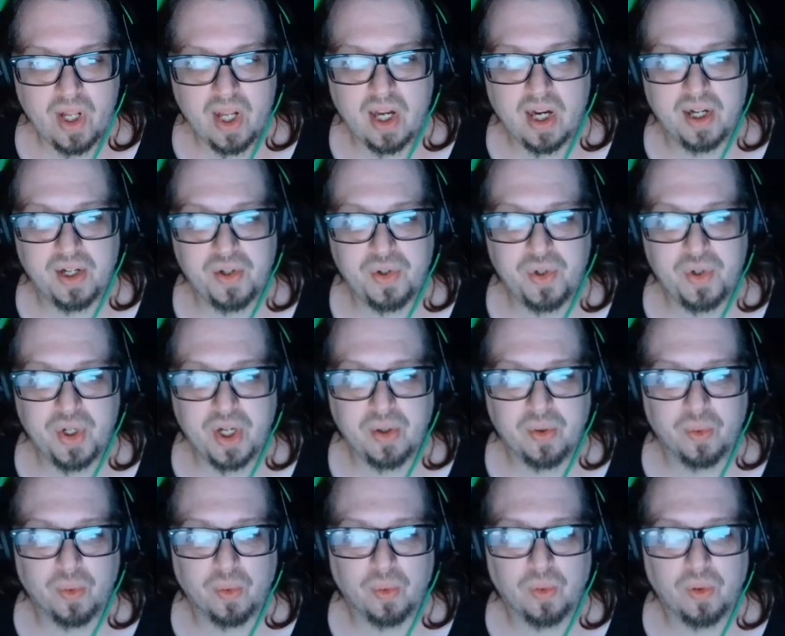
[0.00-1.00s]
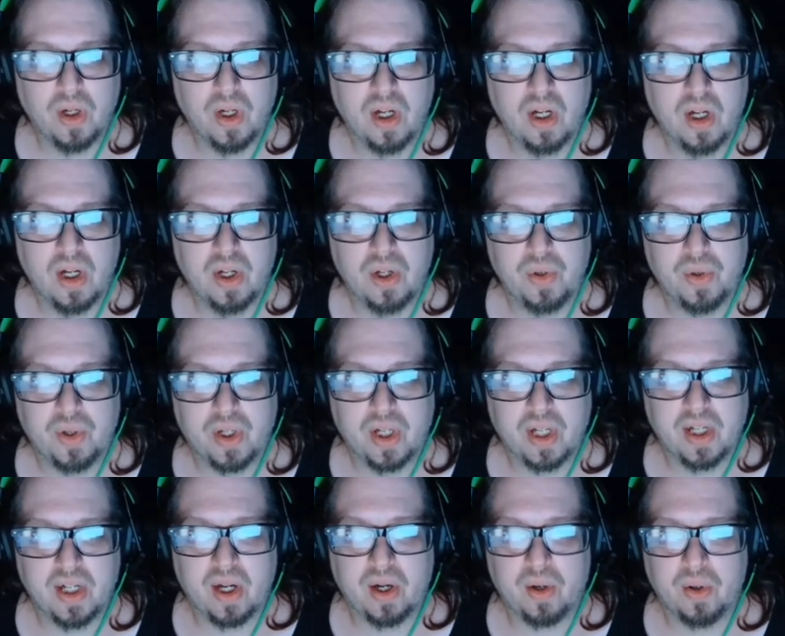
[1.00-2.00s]
General. You can
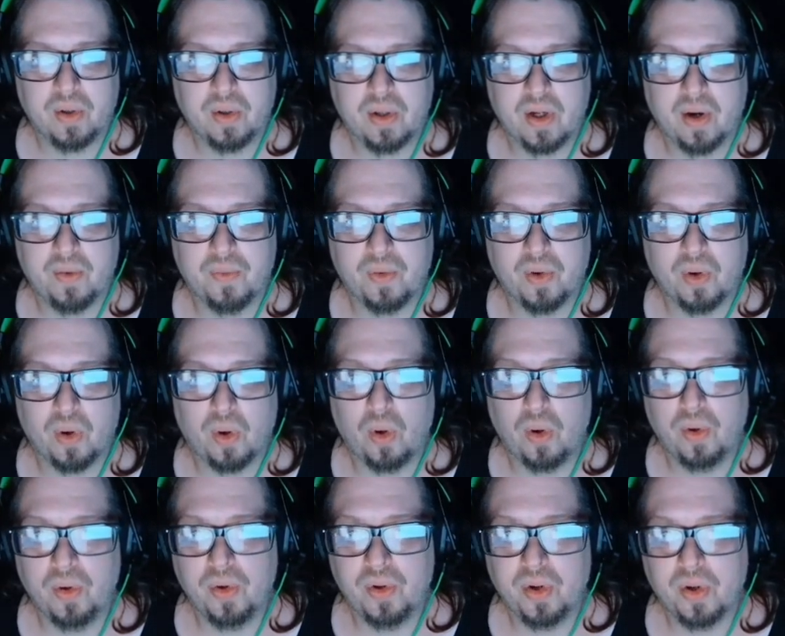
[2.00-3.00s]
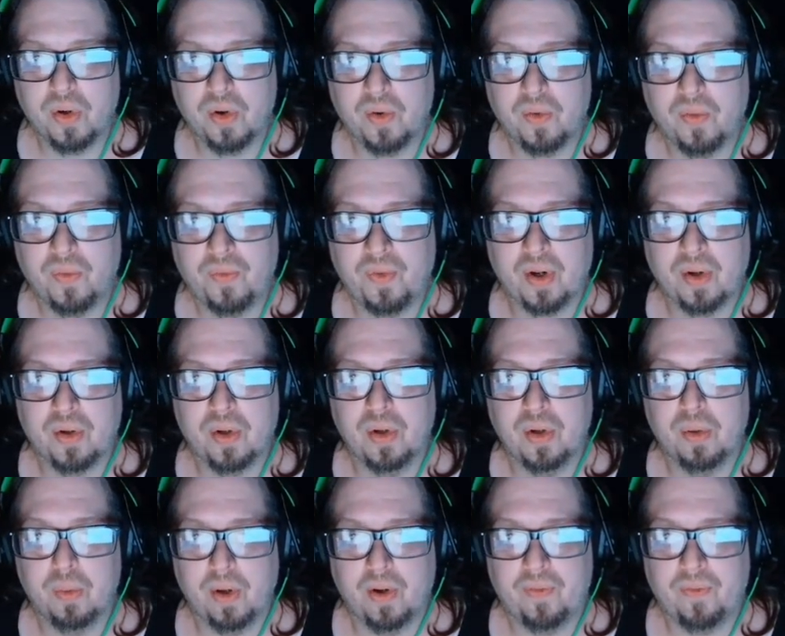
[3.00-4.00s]
now cover all your
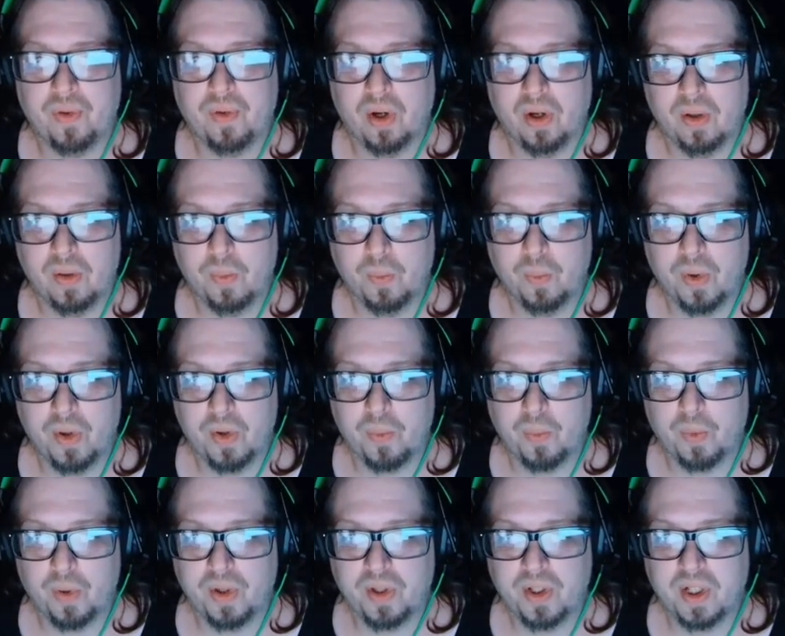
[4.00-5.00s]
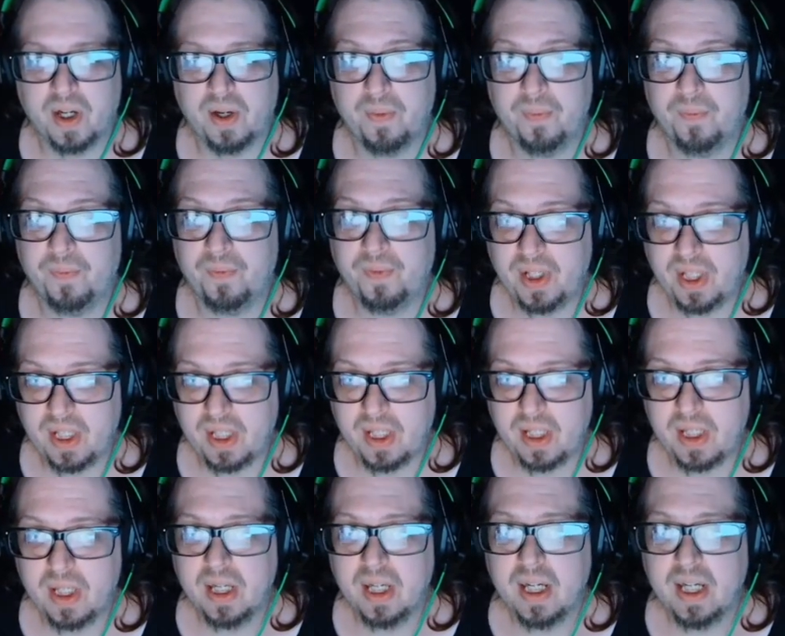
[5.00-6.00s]
falconry fun with one-time fee,
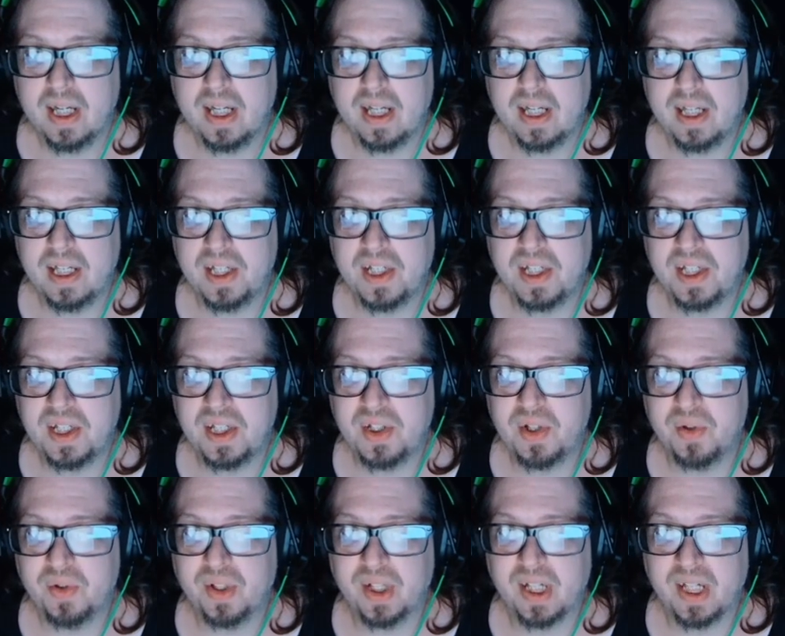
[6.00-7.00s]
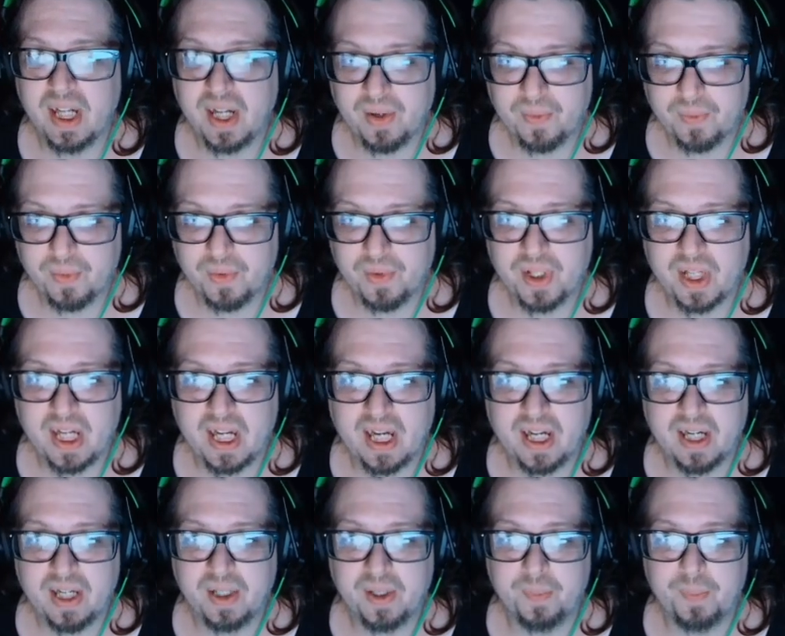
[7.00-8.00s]
and it's easier than ever. They
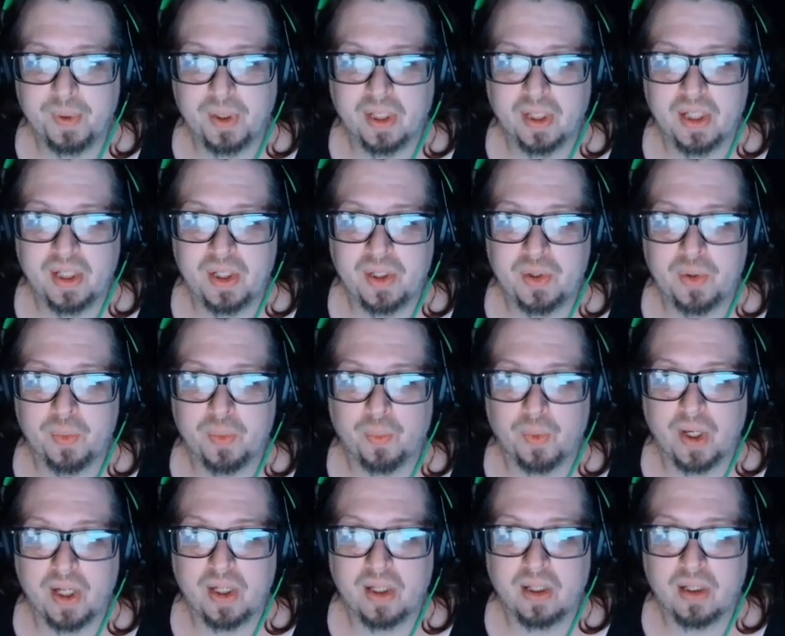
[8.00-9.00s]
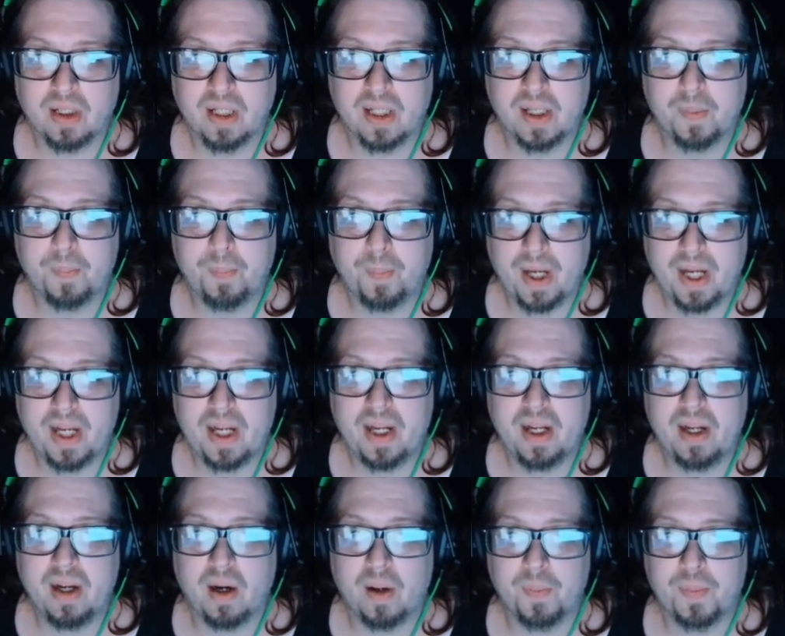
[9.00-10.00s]
added the ability to right-click pay
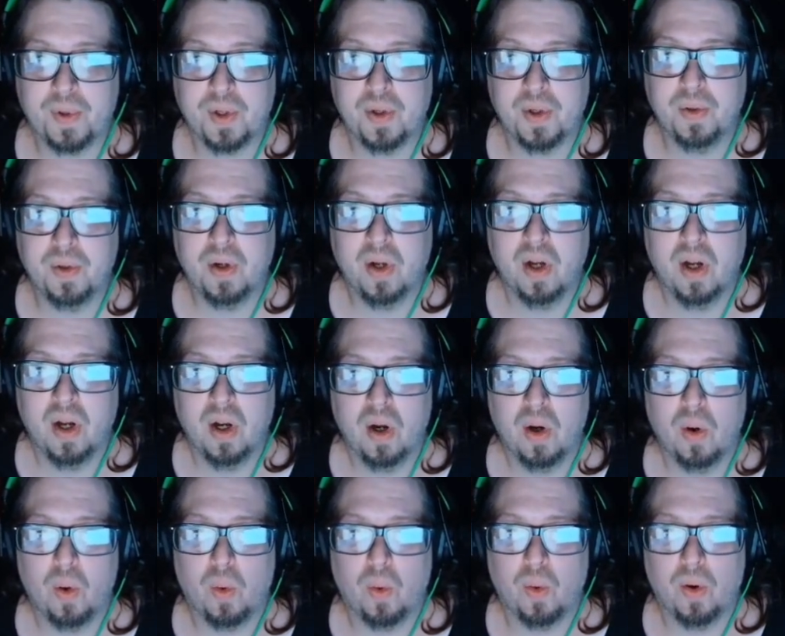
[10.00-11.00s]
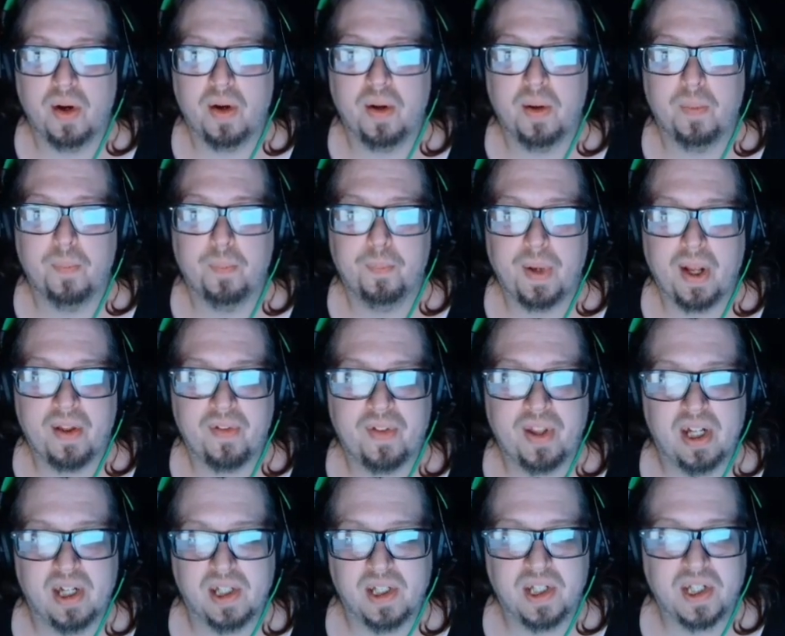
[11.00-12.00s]
option on
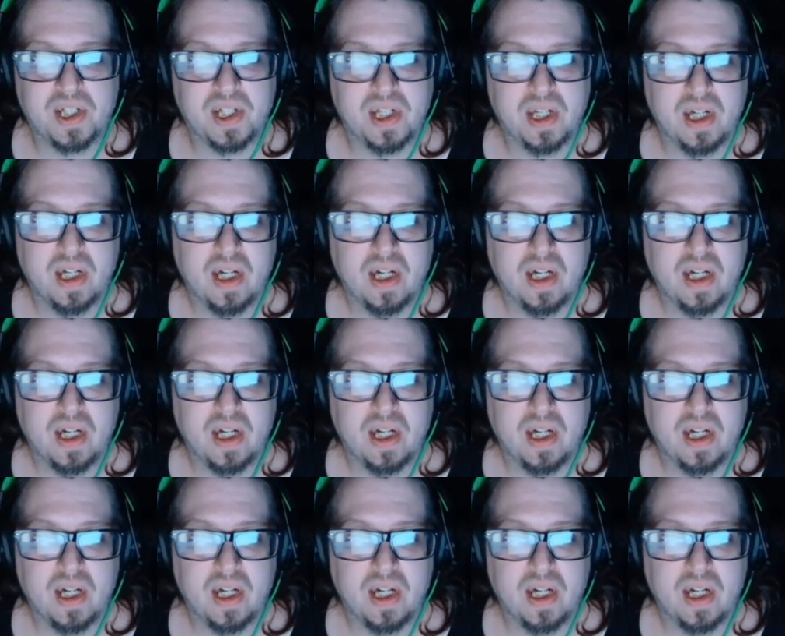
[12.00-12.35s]
Matthias.